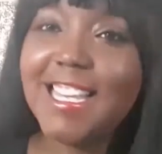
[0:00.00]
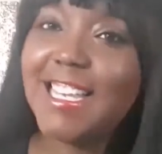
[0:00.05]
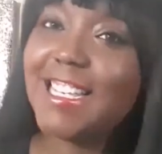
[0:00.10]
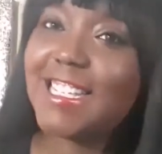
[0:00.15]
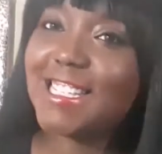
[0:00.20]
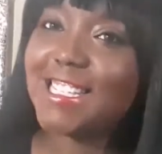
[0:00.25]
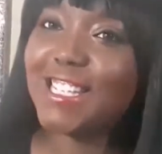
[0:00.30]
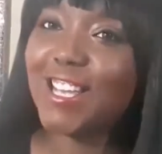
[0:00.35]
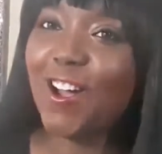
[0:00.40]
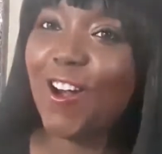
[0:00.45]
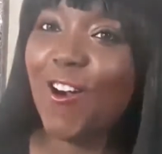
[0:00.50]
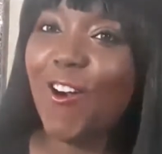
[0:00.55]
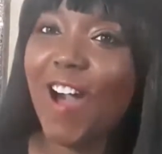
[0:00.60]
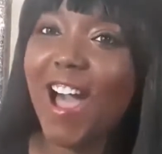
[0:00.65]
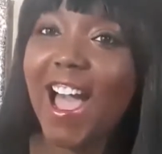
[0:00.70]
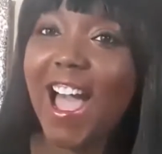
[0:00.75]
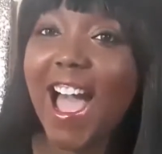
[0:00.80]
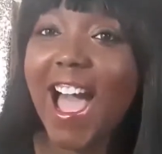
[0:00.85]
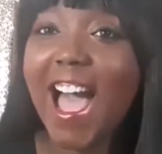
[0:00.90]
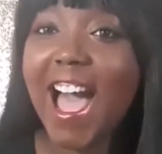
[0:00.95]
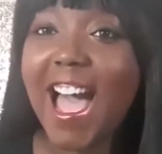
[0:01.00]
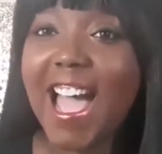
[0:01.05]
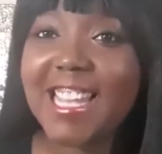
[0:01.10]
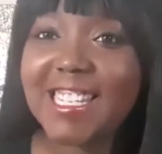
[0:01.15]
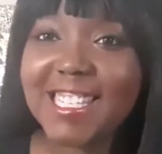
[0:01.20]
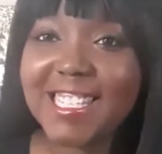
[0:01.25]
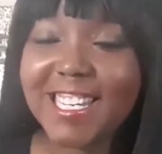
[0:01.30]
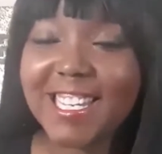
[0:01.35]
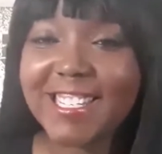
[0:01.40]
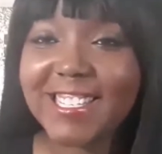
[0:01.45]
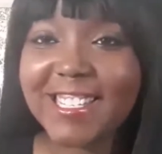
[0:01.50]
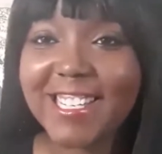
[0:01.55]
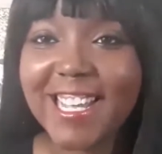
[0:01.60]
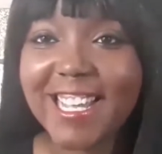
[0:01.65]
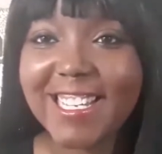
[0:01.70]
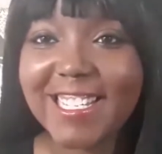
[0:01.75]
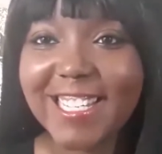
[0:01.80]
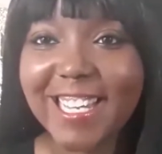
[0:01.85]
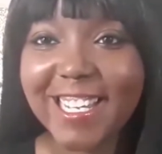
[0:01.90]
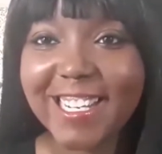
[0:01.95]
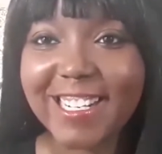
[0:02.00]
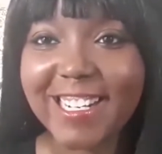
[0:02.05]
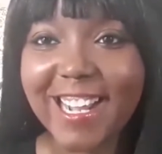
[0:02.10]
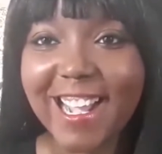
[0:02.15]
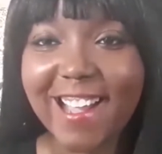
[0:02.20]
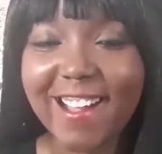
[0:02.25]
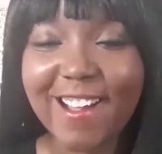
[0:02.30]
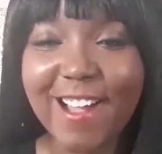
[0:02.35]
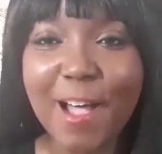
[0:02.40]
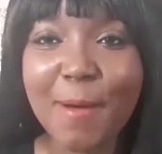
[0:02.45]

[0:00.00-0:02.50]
So I suggest you guys check her out.